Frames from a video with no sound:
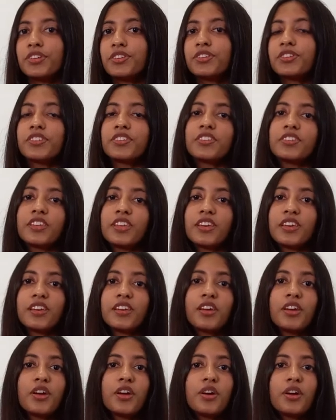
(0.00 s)
to see
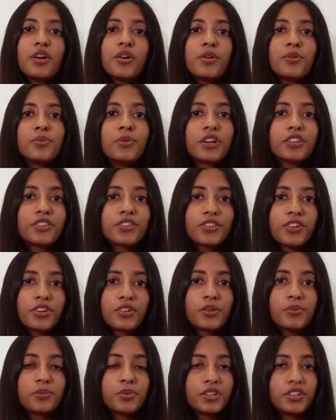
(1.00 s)
what sort
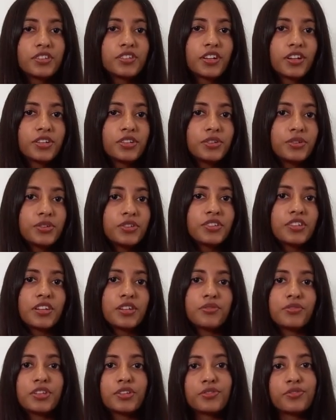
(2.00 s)
of words are used and
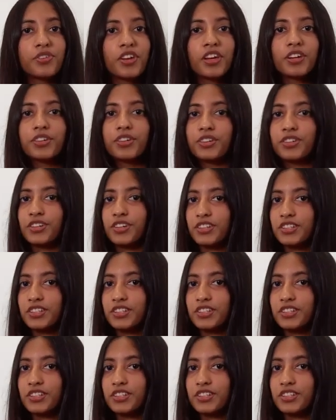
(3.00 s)
if it's fake or not.